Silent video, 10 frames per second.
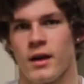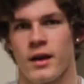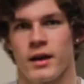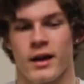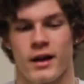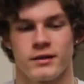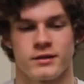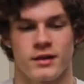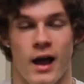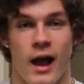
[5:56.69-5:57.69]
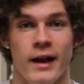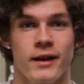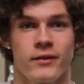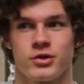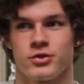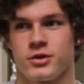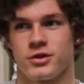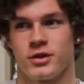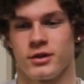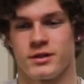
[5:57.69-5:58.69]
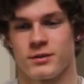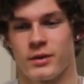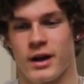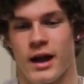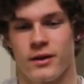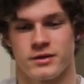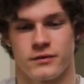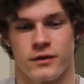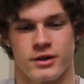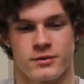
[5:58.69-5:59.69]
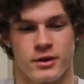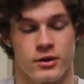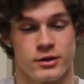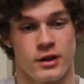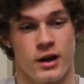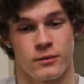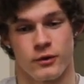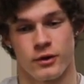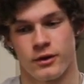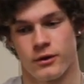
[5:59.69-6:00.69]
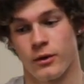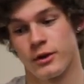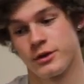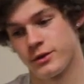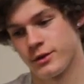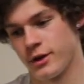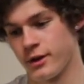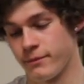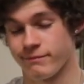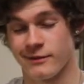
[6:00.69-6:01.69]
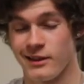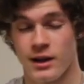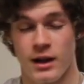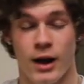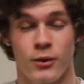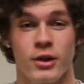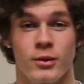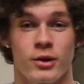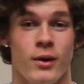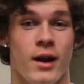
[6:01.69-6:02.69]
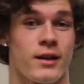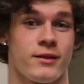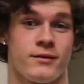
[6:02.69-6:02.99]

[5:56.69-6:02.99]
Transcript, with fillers: hey guys, I never joined journalism when I was a freshman or a sophomore or a junior, I really regret it.